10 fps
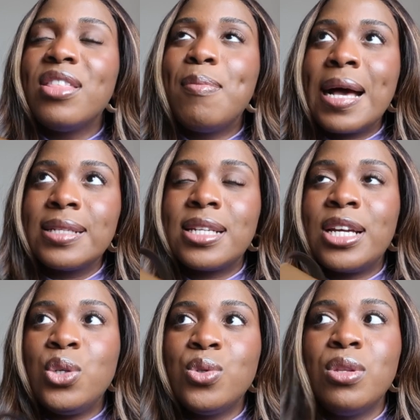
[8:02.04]
The bags that I
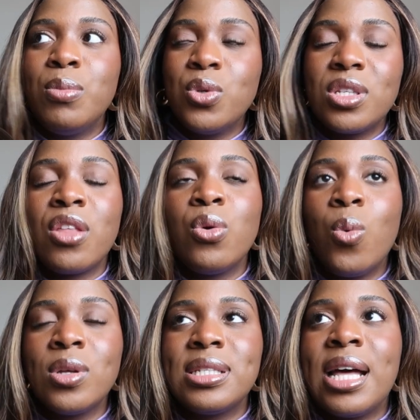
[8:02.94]
use the most are the
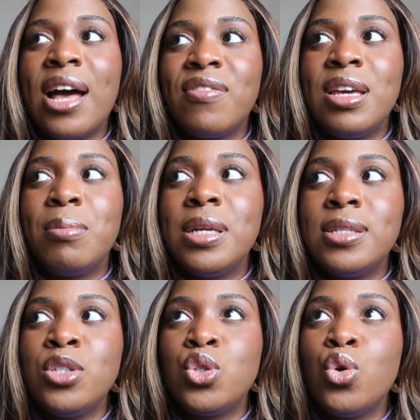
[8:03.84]
ones that have the
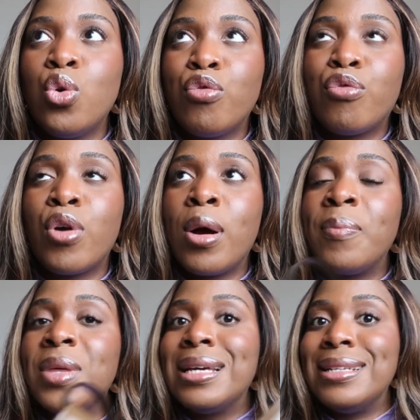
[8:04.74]
ability to go
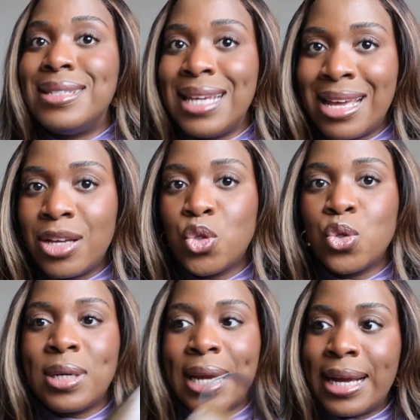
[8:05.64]
from day
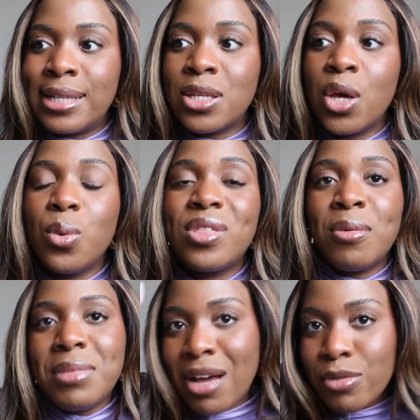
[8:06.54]
to night
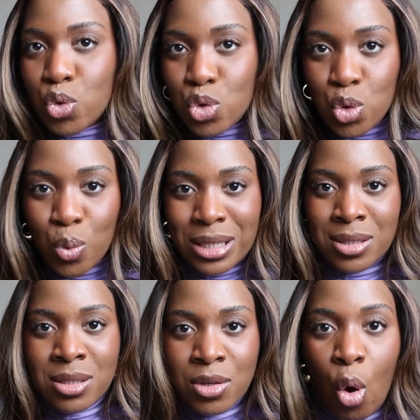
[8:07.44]
without me having to
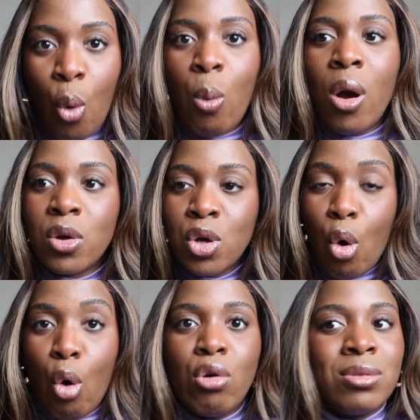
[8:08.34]
sweat or
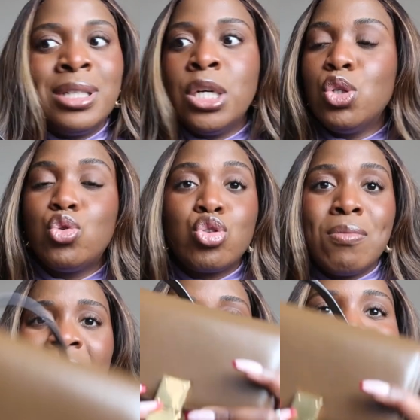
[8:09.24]
work or do
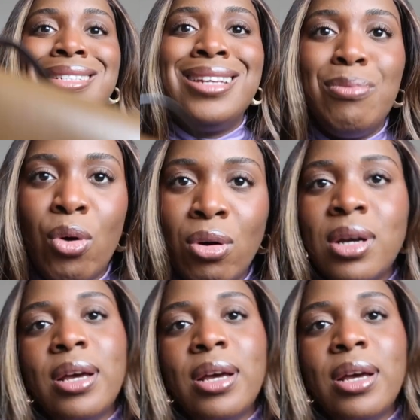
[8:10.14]
some hard labor.